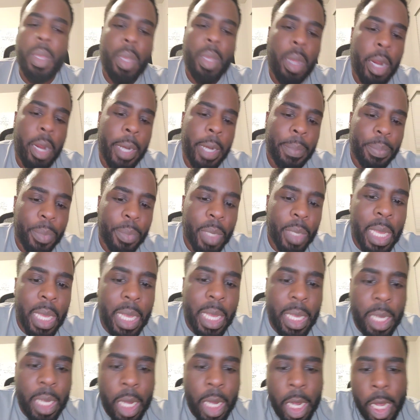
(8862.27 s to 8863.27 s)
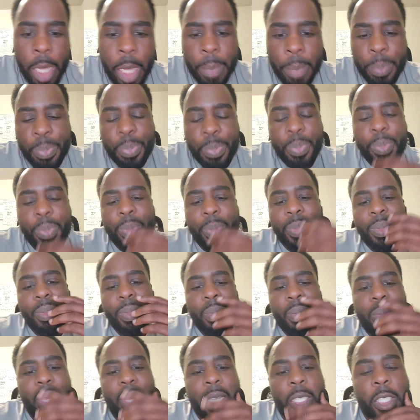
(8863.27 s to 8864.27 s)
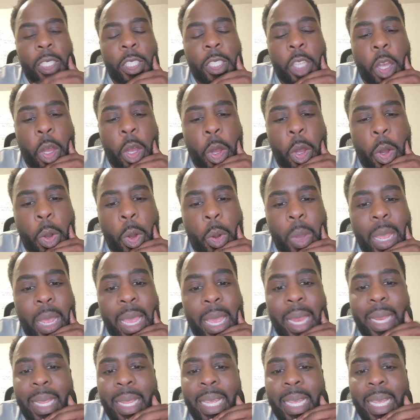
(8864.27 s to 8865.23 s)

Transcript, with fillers: All right. So